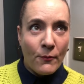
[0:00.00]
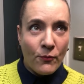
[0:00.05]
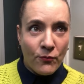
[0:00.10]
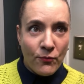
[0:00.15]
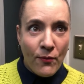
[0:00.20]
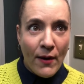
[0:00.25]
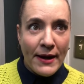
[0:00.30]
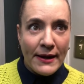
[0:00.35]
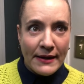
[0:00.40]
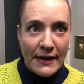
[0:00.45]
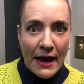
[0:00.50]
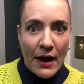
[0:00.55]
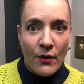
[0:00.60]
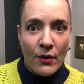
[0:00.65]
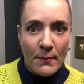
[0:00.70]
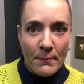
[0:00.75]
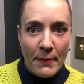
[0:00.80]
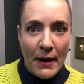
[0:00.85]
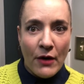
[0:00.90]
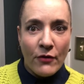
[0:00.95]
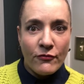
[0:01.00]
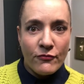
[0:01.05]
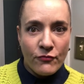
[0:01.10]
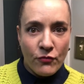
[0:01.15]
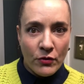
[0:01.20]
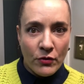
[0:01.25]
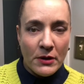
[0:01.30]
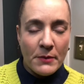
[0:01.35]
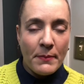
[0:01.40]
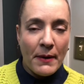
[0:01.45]
right now about
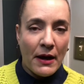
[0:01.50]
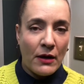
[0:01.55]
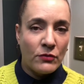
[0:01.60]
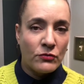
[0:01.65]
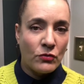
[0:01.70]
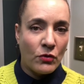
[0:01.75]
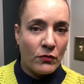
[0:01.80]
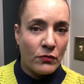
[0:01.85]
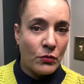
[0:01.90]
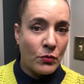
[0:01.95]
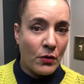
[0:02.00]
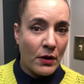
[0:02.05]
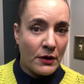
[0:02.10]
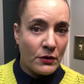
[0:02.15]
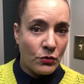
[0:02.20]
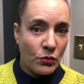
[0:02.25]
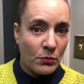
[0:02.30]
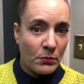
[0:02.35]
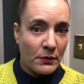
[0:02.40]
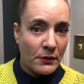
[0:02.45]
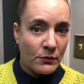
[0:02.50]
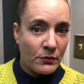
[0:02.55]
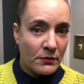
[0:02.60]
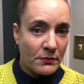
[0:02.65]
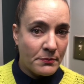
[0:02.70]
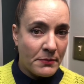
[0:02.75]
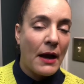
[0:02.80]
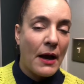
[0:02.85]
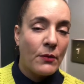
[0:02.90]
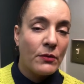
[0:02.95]
40 pounds over where I normally
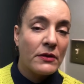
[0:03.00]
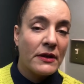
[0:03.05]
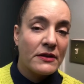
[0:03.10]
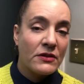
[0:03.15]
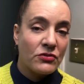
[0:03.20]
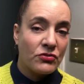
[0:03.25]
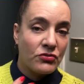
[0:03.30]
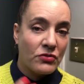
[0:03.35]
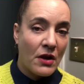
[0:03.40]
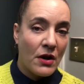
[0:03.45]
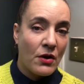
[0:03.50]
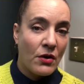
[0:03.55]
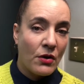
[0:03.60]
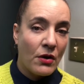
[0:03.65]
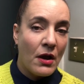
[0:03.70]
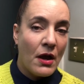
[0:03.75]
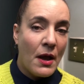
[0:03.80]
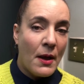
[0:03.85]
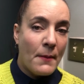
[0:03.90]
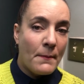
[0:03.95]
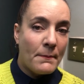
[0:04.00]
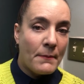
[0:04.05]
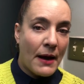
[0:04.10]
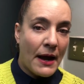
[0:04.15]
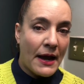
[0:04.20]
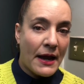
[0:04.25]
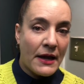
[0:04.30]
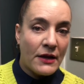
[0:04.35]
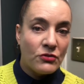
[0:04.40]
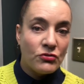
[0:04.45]
would be. I would like to share
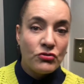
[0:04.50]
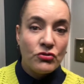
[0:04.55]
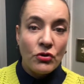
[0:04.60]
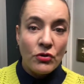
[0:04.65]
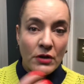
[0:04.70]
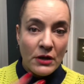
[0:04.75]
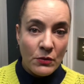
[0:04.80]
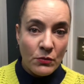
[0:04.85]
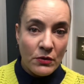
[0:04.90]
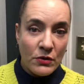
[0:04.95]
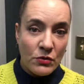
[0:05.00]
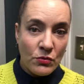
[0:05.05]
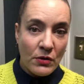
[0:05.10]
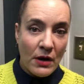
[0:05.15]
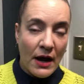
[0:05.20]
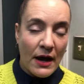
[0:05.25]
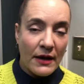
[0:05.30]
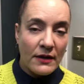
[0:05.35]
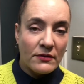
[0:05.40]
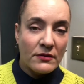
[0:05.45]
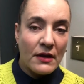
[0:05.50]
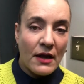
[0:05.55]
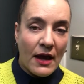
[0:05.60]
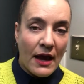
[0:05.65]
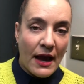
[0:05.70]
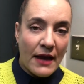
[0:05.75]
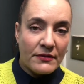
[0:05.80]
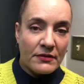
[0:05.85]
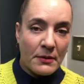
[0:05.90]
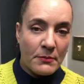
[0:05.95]
my journey with you guys
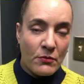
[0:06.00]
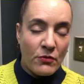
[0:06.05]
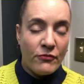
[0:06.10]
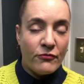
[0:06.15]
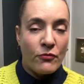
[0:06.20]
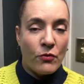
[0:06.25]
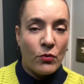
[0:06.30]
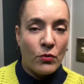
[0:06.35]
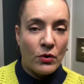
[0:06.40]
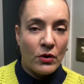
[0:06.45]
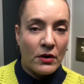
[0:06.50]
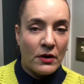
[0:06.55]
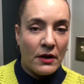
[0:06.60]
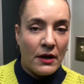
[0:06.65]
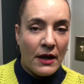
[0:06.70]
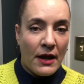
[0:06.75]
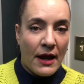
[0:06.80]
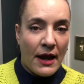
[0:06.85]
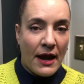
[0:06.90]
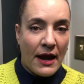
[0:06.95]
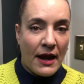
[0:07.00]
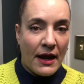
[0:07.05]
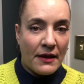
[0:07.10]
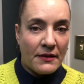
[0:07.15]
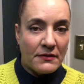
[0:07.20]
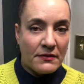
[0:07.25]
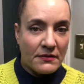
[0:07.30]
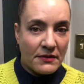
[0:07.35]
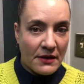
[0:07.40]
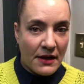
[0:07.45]
as I move forward
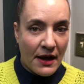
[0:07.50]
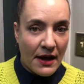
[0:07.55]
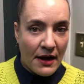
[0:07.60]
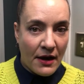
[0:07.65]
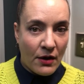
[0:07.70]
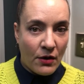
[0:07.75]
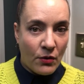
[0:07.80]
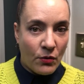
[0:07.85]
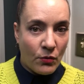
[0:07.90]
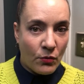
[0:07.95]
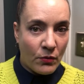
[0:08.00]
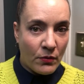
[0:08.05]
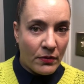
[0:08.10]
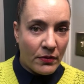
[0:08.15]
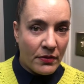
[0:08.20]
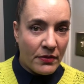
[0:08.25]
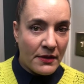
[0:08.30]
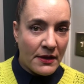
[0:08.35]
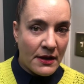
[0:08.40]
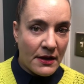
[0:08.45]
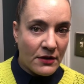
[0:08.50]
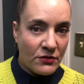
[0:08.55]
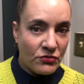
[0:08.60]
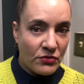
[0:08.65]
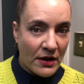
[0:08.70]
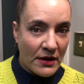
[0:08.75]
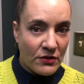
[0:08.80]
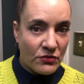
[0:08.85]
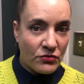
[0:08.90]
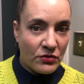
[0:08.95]
and see how the
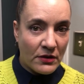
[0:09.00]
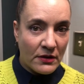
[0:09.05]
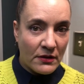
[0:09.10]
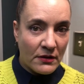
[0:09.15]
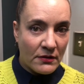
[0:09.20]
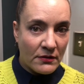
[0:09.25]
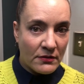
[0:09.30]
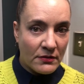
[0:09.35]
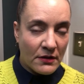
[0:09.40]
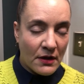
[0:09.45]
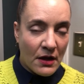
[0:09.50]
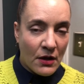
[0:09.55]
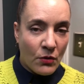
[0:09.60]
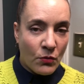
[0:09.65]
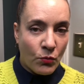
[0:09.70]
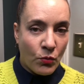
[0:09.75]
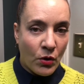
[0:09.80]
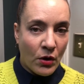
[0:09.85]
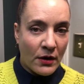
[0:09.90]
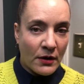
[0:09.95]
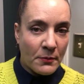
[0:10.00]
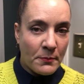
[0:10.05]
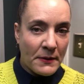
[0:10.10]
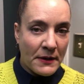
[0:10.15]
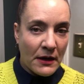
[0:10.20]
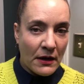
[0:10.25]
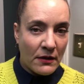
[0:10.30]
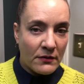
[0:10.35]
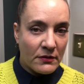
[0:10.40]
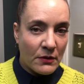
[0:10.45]
changes work,
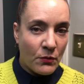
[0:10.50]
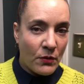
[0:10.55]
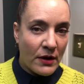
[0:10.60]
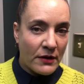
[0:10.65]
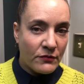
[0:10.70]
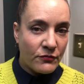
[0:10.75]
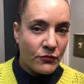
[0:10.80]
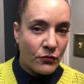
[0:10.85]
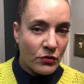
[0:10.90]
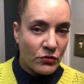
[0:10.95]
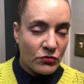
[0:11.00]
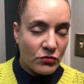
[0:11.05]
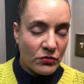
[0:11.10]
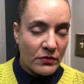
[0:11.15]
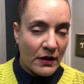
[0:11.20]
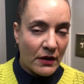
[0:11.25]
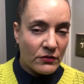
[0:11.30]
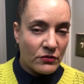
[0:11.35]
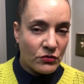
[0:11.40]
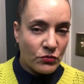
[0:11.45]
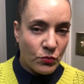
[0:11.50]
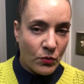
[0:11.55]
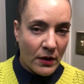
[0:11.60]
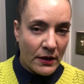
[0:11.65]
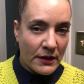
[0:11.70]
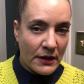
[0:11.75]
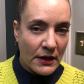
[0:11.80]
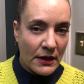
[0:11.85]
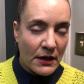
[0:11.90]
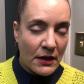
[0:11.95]
because I want for
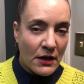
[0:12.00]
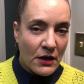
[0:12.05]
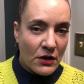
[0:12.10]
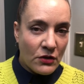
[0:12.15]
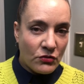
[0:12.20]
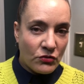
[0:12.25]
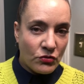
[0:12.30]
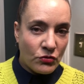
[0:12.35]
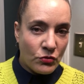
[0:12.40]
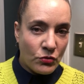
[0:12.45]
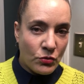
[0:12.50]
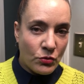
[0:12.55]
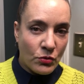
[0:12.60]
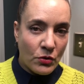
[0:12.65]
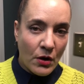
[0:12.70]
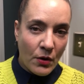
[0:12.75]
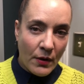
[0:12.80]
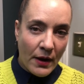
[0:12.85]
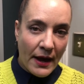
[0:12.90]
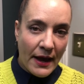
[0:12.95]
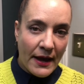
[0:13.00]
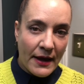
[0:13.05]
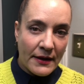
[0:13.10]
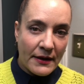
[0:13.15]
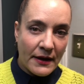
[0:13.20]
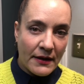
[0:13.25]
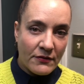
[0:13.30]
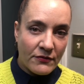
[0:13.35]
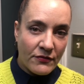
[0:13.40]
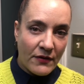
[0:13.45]
2020 to go ahead
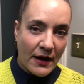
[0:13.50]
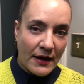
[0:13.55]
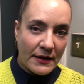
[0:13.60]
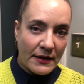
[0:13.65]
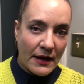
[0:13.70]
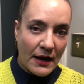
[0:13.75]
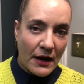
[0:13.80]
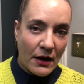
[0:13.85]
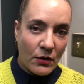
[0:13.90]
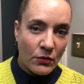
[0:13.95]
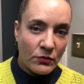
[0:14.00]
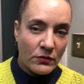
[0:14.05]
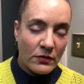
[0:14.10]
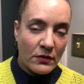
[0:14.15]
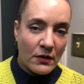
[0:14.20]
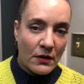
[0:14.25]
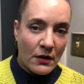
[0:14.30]
and find out